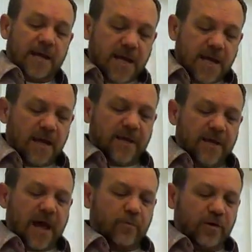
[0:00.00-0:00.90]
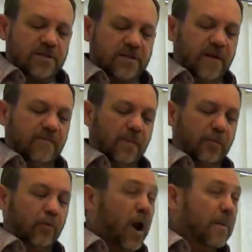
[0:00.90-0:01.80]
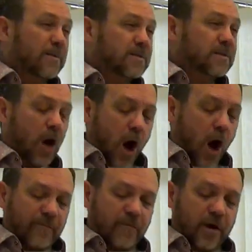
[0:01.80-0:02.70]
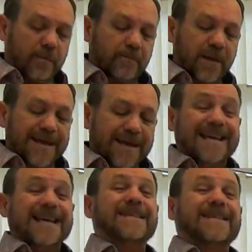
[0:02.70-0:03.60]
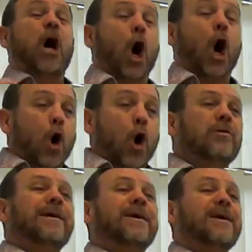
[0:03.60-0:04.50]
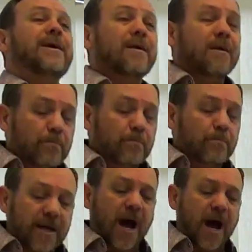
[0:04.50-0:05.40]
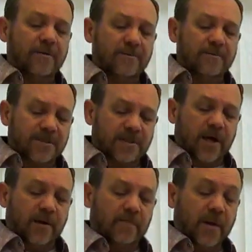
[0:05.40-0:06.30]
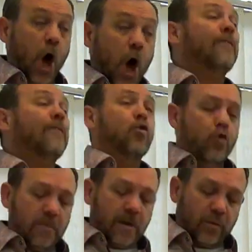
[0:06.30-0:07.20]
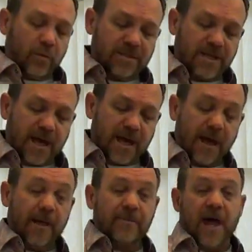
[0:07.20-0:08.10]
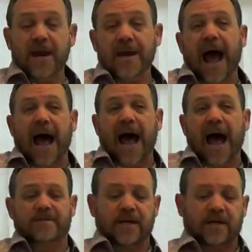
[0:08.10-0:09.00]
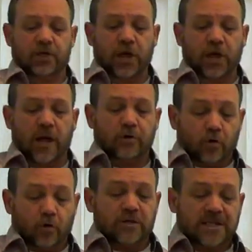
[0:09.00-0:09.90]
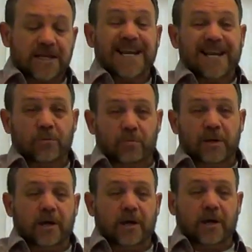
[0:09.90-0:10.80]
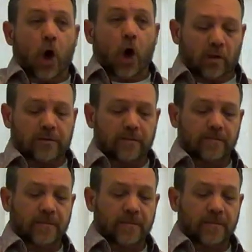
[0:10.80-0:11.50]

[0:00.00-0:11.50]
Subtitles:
he that had received the promises offered up his only begotten son, of whom it was said that in Isaac shall your seed be called."